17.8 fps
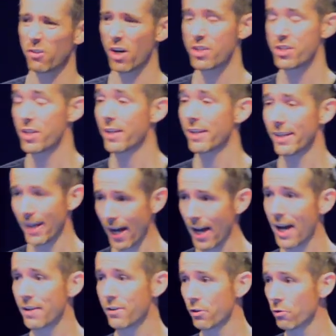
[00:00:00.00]
crutch? Yeah,
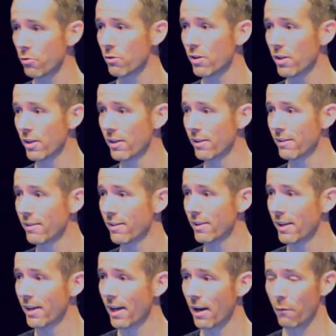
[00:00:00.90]
I do.
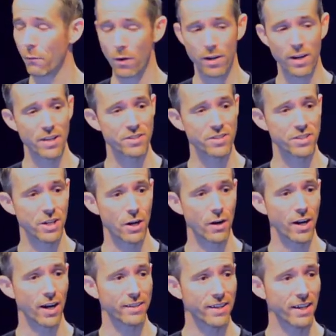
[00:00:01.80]
And when
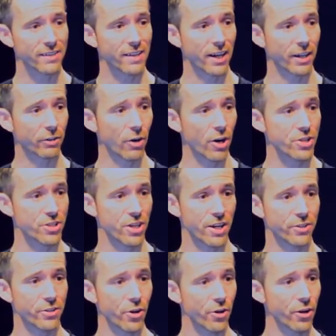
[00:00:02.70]
necessary, I take that crutch,
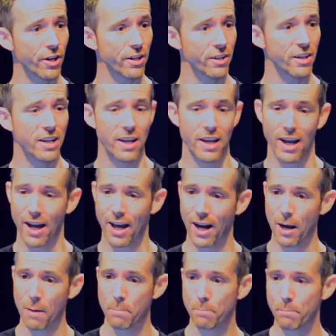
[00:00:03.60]
I turn it,
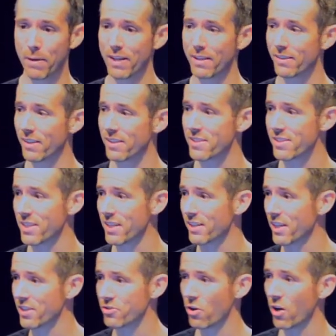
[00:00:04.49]
and I beat the
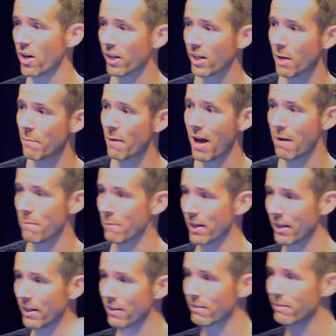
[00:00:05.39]
sin that's trying to come at
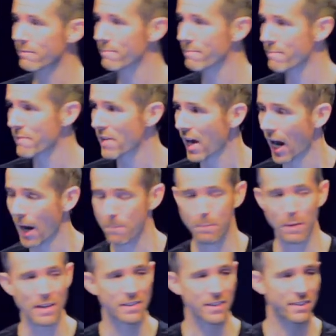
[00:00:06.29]
me. I
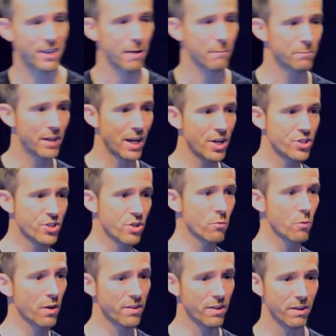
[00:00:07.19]
beat the
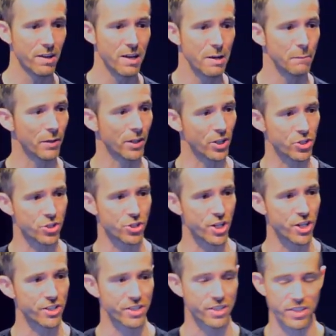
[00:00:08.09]
temptation with it because
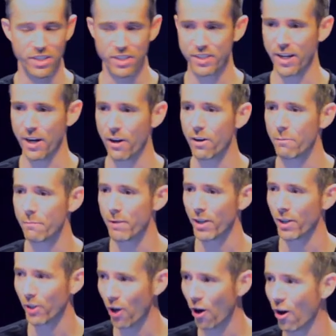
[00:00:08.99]
Jesus is carrying me
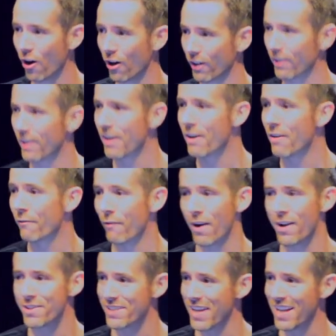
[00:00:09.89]
along.
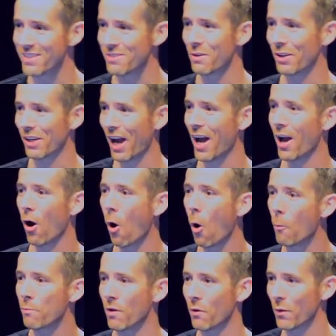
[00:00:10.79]
Friends, that's the kind of
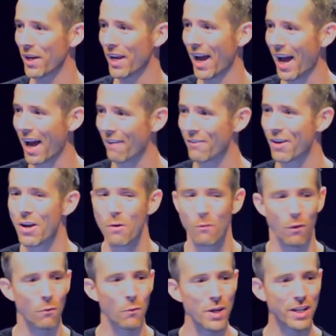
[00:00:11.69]
hope that we have.
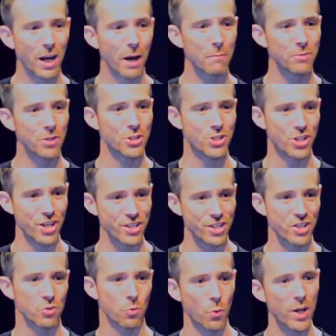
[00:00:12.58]
When we come to
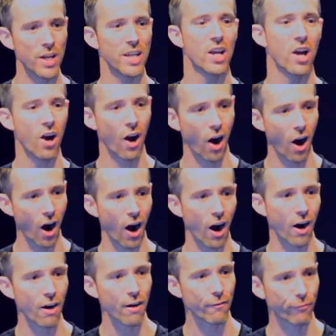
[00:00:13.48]
Jesus, we
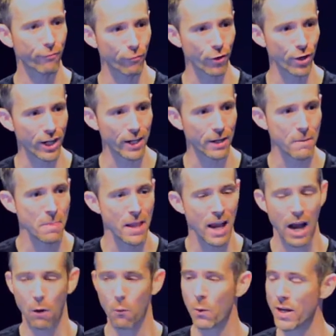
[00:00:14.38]
are free,
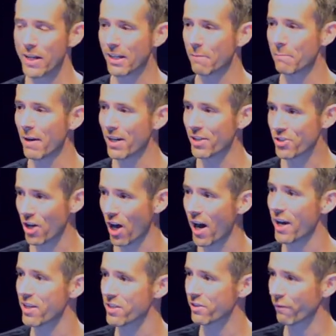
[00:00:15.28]
and we can make
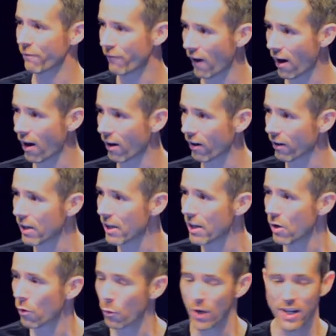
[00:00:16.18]
giants fall.
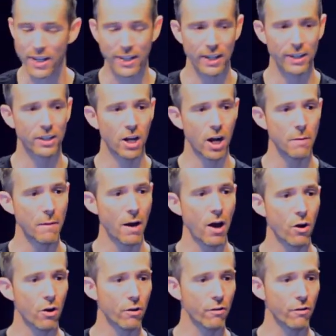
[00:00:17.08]
We can come out